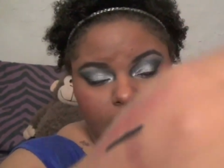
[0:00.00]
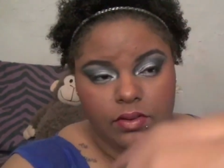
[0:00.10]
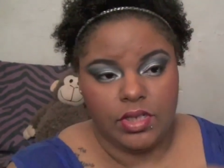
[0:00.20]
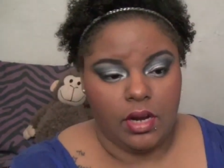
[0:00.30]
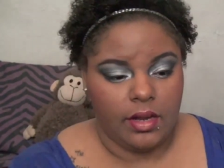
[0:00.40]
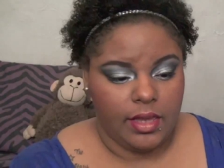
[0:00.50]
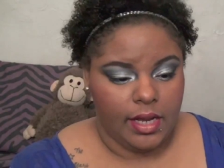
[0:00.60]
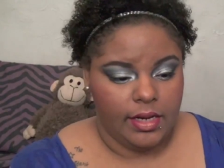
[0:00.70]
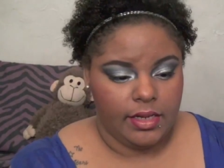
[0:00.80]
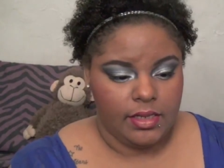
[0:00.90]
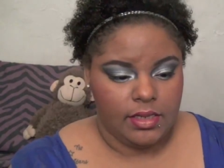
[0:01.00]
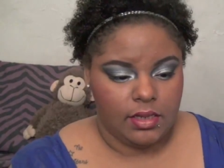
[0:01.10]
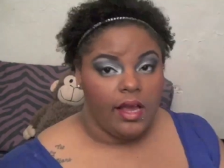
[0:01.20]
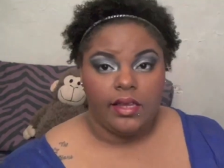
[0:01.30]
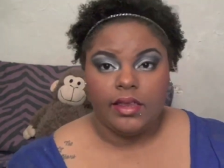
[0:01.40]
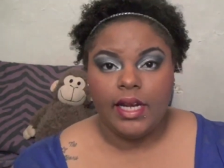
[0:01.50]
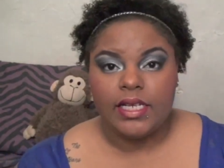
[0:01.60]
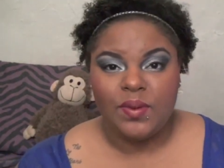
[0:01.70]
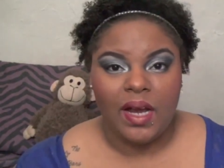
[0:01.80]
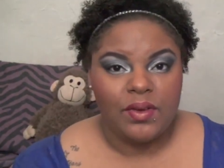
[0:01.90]
and how dark that is the
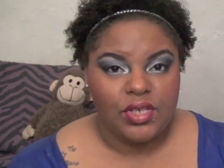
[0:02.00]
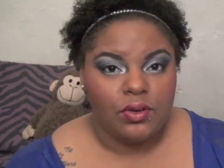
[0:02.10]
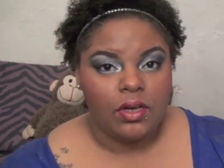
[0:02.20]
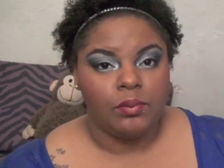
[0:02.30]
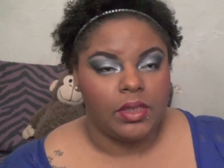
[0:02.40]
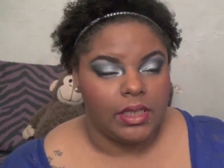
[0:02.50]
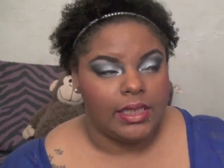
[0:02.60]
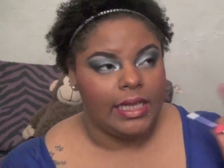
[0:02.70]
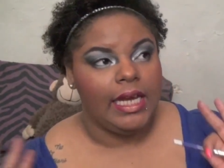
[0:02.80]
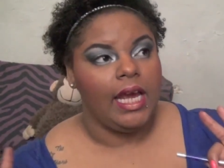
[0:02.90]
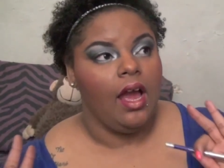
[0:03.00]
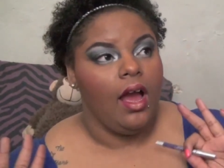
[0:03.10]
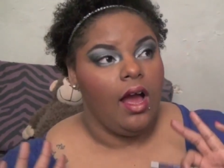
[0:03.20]
next one I was so completely